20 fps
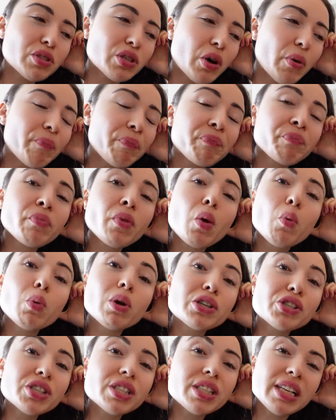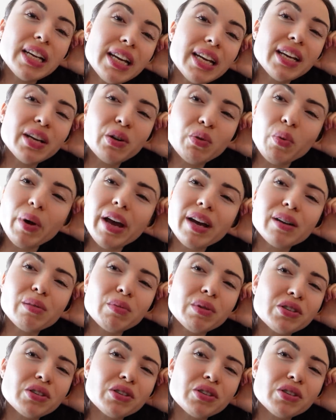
So we're just eating quick.